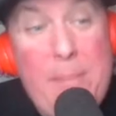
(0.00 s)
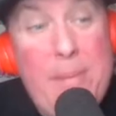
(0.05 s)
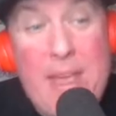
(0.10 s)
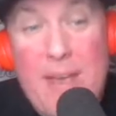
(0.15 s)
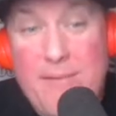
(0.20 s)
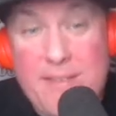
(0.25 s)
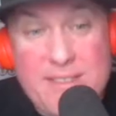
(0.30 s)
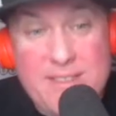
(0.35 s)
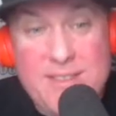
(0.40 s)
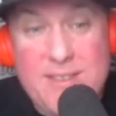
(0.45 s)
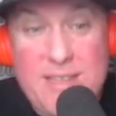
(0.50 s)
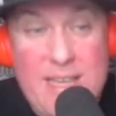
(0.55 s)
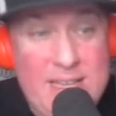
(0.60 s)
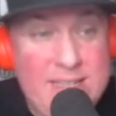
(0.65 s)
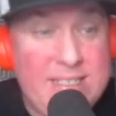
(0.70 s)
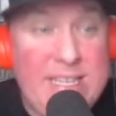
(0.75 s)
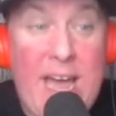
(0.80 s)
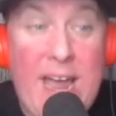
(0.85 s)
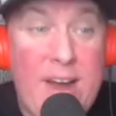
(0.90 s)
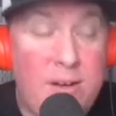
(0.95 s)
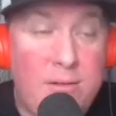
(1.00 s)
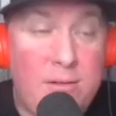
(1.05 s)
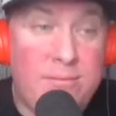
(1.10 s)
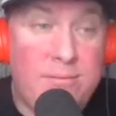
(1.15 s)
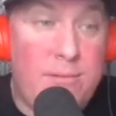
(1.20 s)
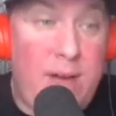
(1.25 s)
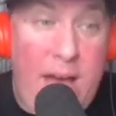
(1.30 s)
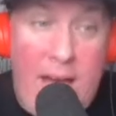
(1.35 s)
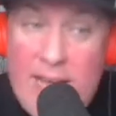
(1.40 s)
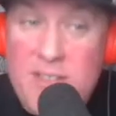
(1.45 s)
Maybe of his entire
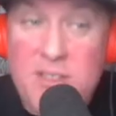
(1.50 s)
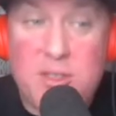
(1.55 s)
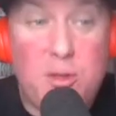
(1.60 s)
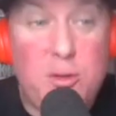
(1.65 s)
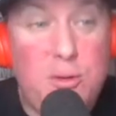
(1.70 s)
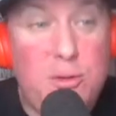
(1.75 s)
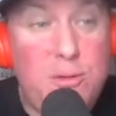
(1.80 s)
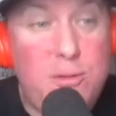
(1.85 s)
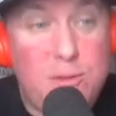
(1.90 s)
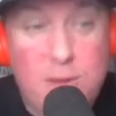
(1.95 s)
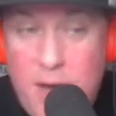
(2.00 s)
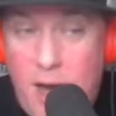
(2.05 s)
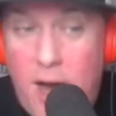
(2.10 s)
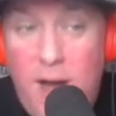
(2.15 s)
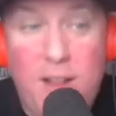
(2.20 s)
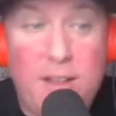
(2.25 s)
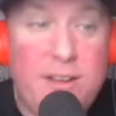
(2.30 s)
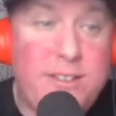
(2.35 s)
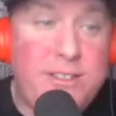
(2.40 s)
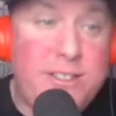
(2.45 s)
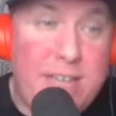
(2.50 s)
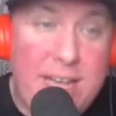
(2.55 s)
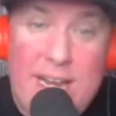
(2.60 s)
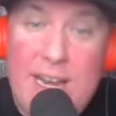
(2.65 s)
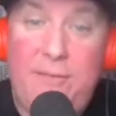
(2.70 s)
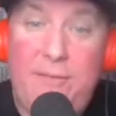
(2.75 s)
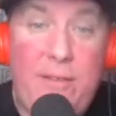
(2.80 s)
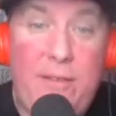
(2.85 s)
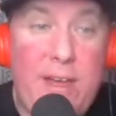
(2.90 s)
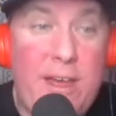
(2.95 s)
high school, college.
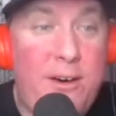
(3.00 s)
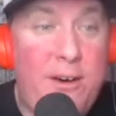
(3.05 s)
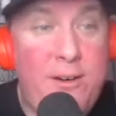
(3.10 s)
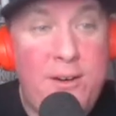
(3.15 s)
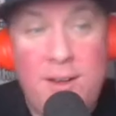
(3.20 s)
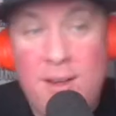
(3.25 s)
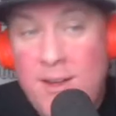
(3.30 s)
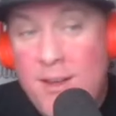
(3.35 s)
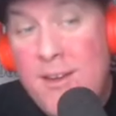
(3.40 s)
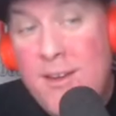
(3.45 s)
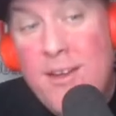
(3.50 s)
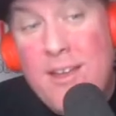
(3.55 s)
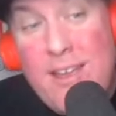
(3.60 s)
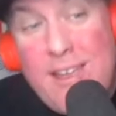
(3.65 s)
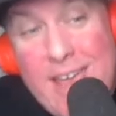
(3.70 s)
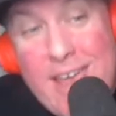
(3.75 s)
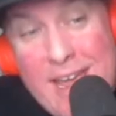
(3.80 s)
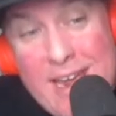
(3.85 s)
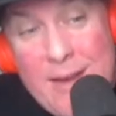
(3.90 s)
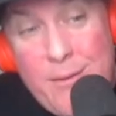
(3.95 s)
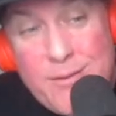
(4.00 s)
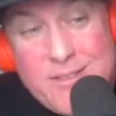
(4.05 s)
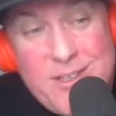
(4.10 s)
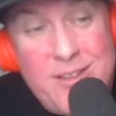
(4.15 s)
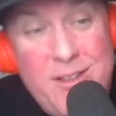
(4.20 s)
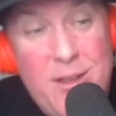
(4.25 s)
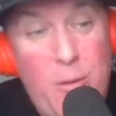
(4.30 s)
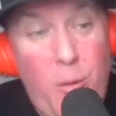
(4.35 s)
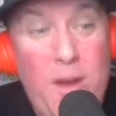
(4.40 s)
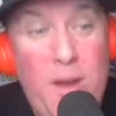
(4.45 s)
NFL. And it was
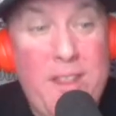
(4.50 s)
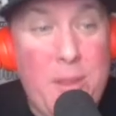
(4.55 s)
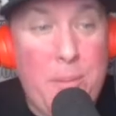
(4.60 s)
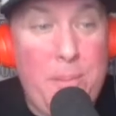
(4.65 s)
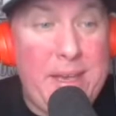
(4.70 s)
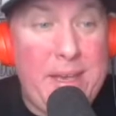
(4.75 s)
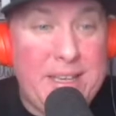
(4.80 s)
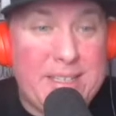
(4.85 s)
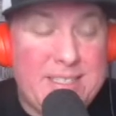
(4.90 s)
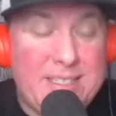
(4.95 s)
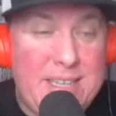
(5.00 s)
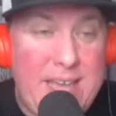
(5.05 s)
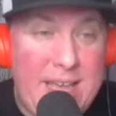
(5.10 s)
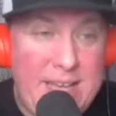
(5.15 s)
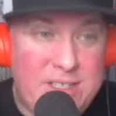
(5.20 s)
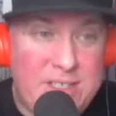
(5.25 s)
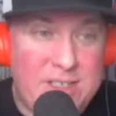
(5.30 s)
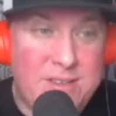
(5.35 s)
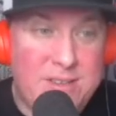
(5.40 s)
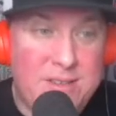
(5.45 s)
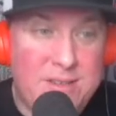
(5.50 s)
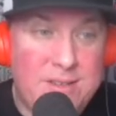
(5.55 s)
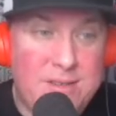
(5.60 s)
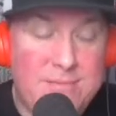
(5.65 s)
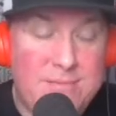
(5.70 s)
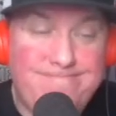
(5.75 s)
on one of the biggest stages.